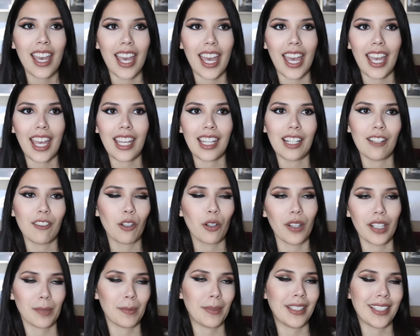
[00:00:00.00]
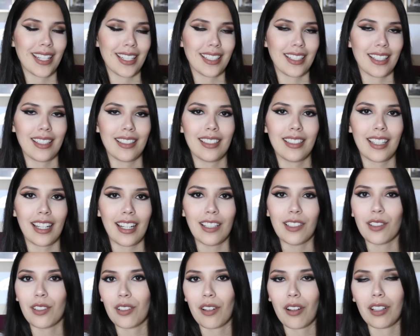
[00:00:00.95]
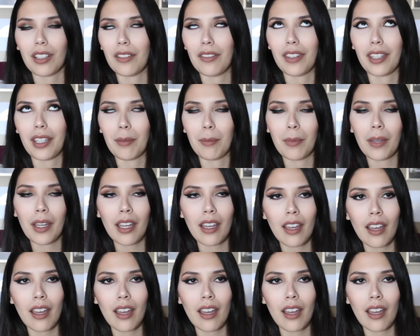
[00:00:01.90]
And of course my dentist answered all of them.